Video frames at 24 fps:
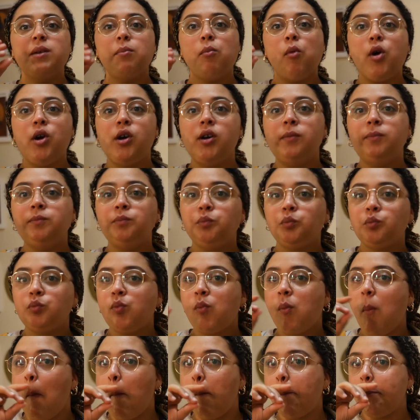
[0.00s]
more
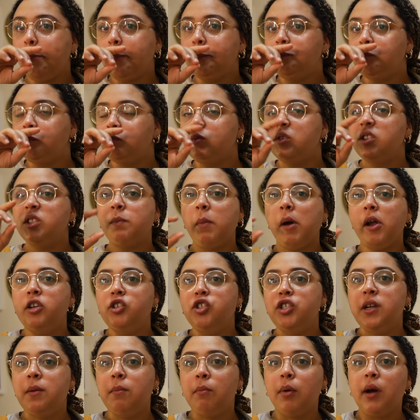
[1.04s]

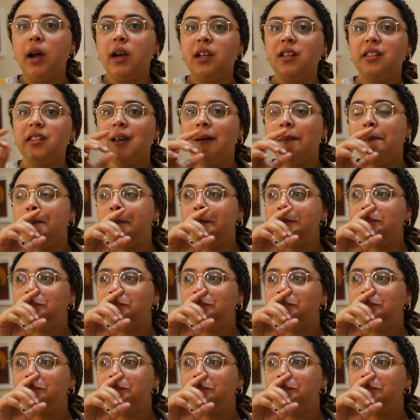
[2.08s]
spongy and bready than